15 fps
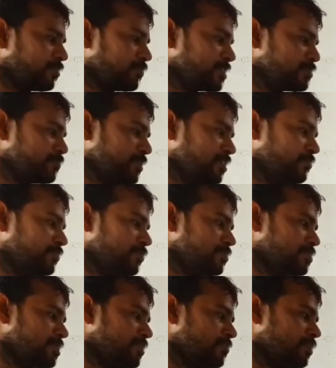plus Pf2 is
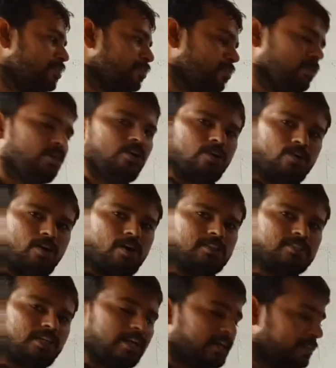equal to
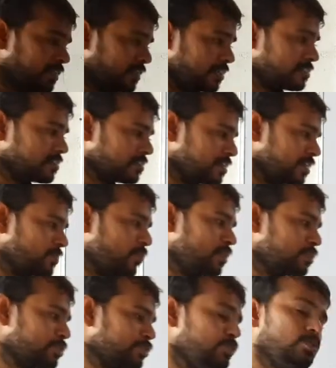constant, that is
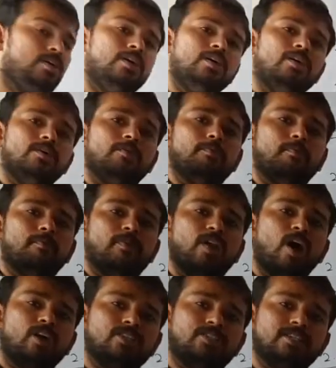equals to
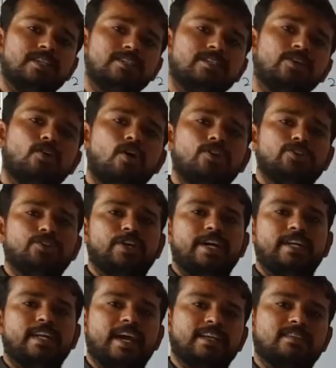largest conjugate
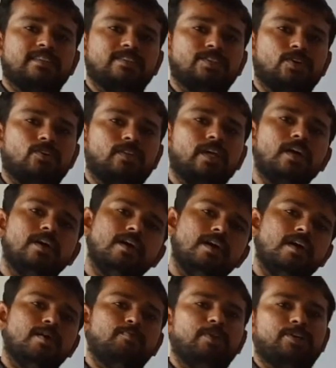axis on the
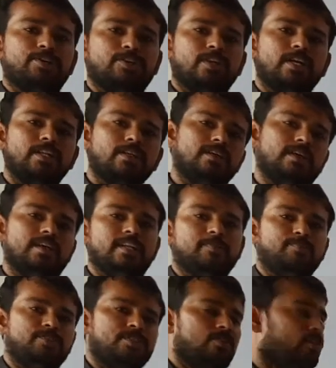particular
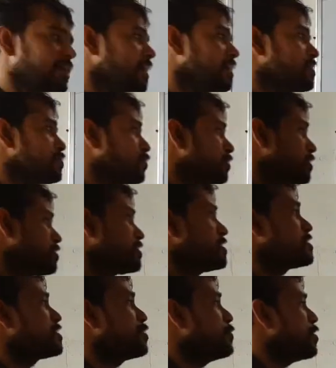ellipse. Okay, so this
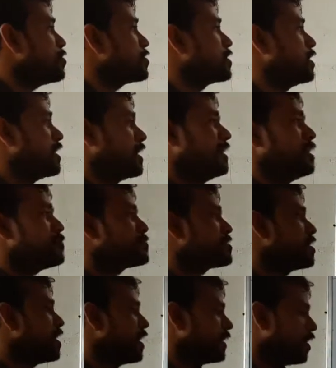is about ellipse
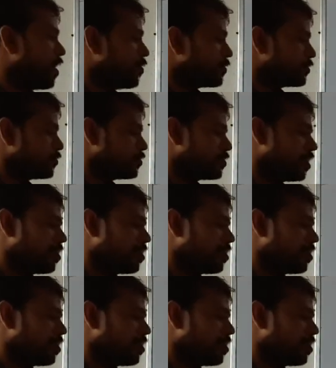and how to draw